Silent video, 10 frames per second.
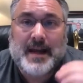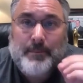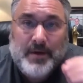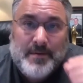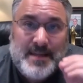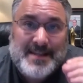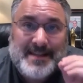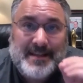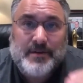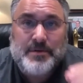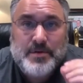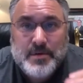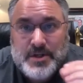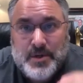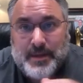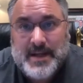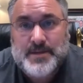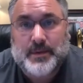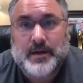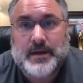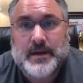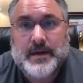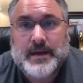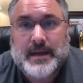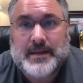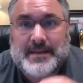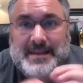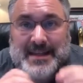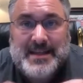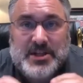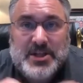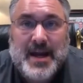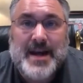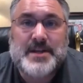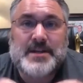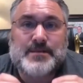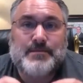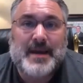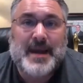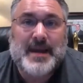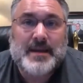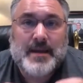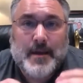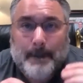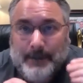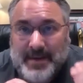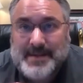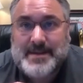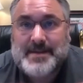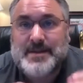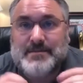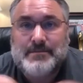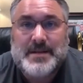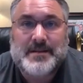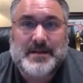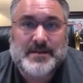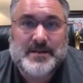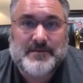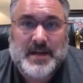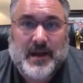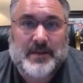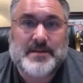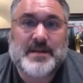I put them in this little 32-page book, and these strategies made businesses millions of dollars.